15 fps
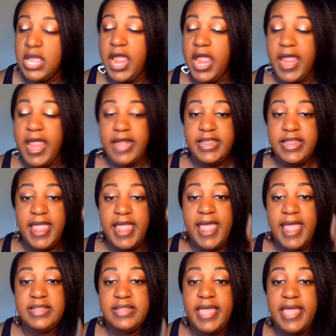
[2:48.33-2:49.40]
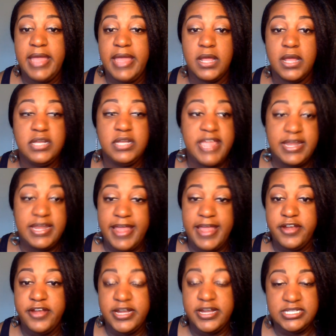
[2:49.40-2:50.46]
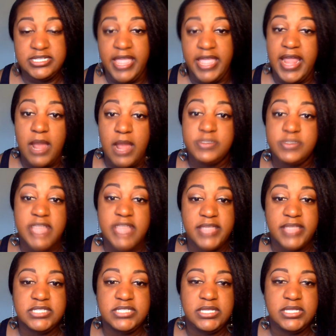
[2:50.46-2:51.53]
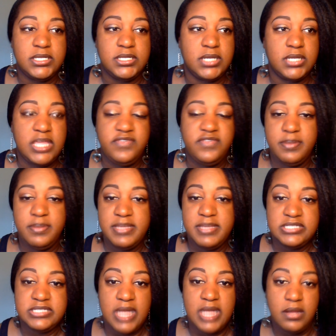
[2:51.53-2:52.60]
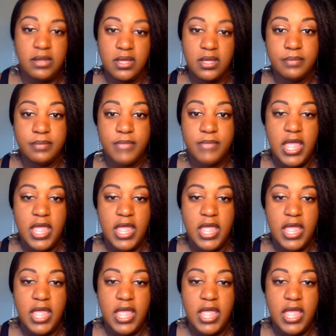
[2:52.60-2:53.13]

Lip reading: and he had that detonator in his hand, I was like, see, look, he finna mess it all up.